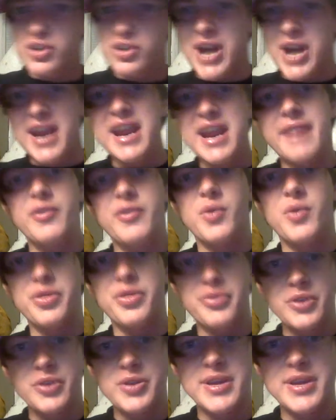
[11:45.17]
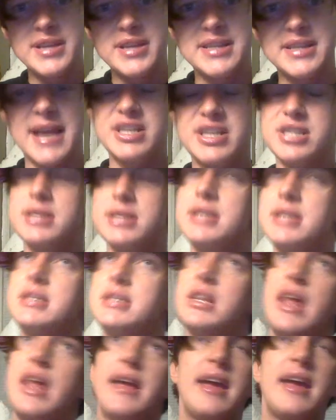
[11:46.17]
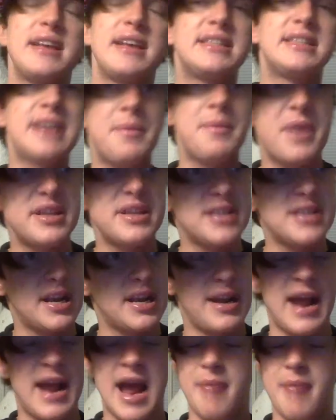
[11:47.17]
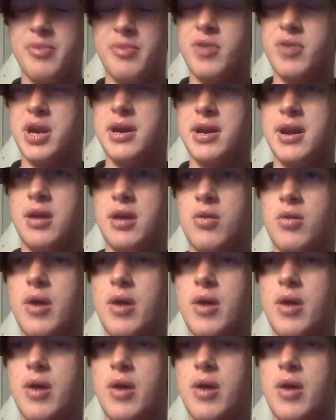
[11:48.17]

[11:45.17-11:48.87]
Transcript: dragging everyone through this. I just need to, like, accept that it's not going to happen right now.